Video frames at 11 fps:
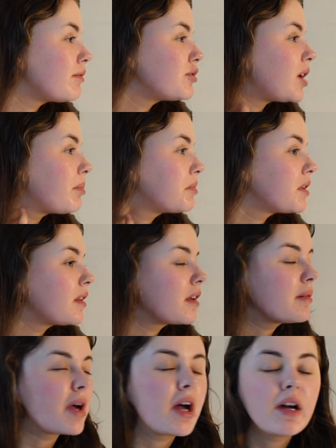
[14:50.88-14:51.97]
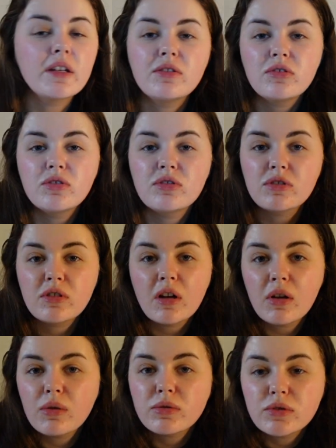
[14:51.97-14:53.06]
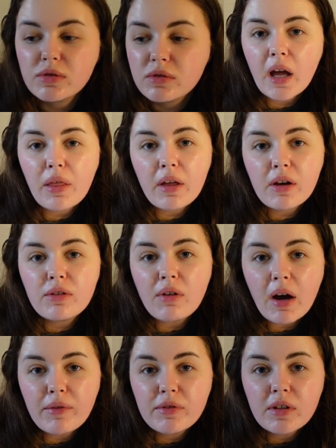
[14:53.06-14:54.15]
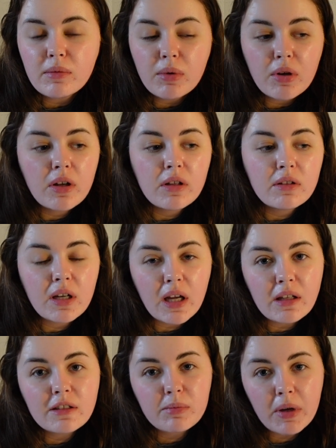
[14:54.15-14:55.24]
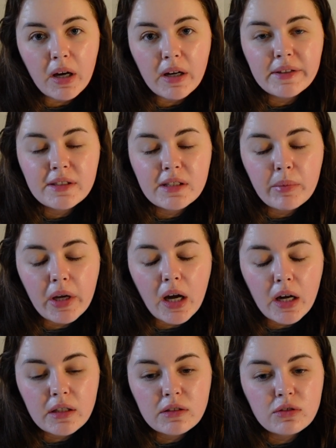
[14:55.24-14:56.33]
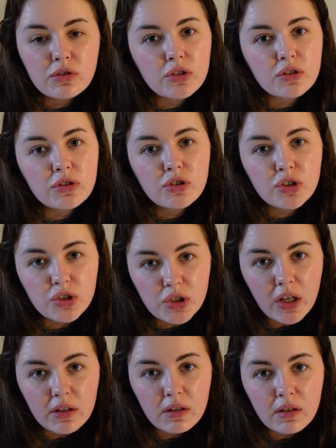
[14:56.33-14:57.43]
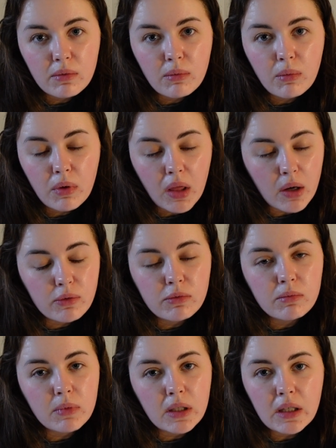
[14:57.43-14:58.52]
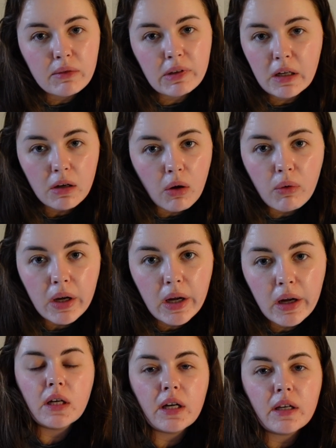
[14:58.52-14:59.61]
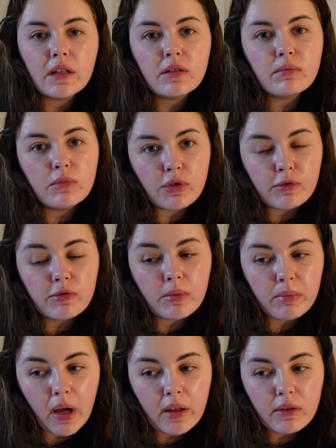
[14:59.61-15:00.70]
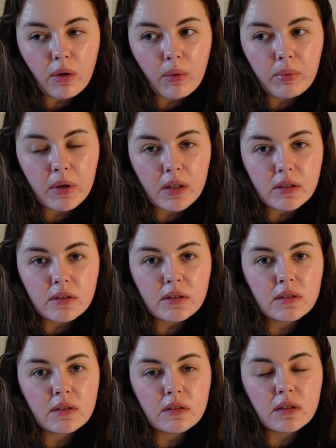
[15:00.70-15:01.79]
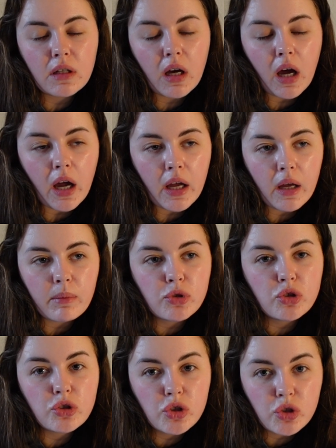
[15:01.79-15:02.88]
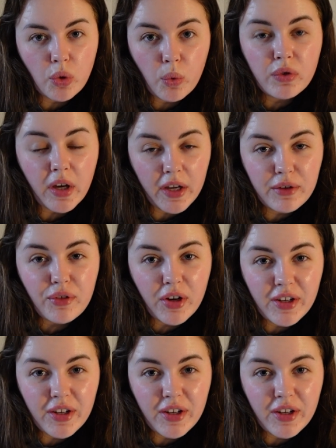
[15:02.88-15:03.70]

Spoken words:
the chapter. I think my eyes just closed. I think gravity worked against my eyes and my eyes just shut without me even knowing. I need to move from bed though because I am so tired right